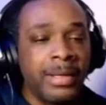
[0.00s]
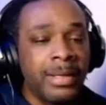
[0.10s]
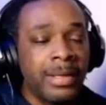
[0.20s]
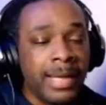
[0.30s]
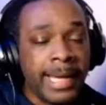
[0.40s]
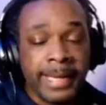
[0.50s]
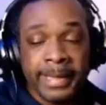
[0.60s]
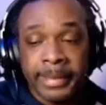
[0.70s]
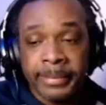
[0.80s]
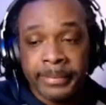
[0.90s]
Like,
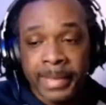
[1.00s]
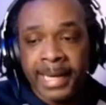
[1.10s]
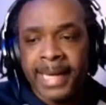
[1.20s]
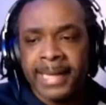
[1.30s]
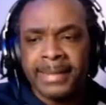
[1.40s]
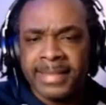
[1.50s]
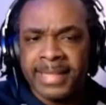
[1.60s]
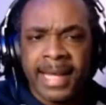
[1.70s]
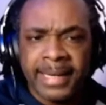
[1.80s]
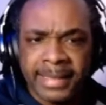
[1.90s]
um, I like the
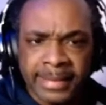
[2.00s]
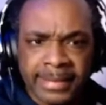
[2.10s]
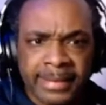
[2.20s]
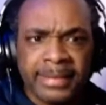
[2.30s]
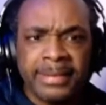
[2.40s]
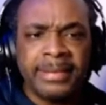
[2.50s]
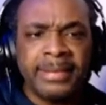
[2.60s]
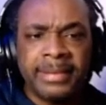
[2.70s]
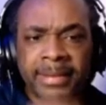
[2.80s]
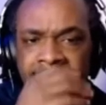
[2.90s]
sonic, the the the
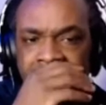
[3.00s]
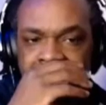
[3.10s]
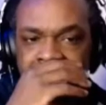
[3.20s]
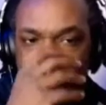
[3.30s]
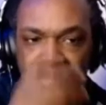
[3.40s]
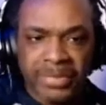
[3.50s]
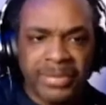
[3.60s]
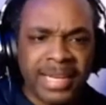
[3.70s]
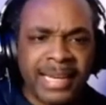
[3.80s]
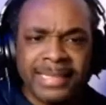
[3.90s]
the, the sound of
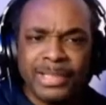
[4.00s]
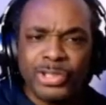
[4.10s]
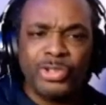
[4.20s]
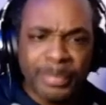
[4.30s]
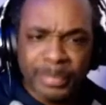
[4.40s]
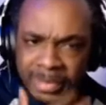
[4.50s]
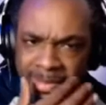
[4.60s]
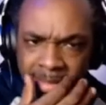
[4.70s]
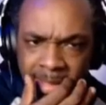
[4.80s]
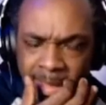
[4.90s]
it. I like the
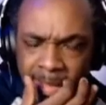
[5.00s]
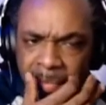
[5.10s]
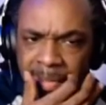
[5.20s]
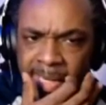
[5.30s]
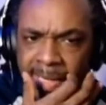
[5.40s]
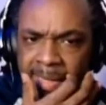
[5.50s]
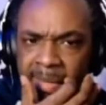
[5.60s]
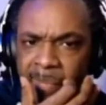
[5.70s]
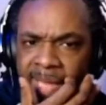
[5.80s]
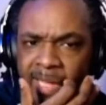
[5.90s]
trumpets playing in
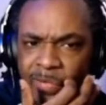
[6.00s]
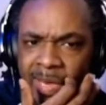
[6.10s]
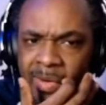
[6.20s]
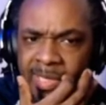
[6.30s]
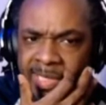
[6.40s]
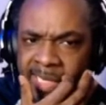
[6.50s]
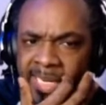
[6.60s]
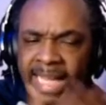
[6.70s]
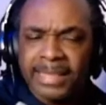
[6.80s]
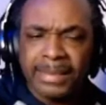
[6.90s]
the background, and I
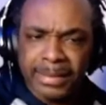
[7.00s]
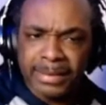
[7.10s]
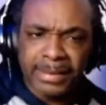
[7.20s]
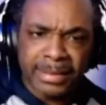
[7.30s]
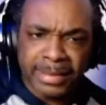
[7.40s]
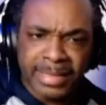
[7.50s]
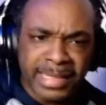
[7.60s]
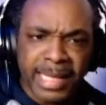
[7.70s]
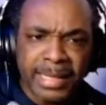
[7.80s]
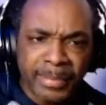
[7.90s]
like the the the
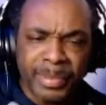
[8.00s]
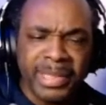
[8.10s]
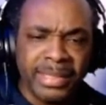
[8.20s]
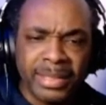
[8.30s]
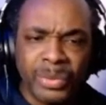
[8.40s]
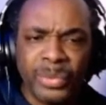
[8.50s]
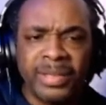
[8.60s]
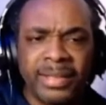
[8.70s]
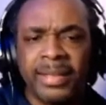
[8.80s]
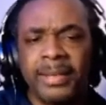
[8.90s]
steady beat and
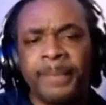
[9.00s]
whatnot.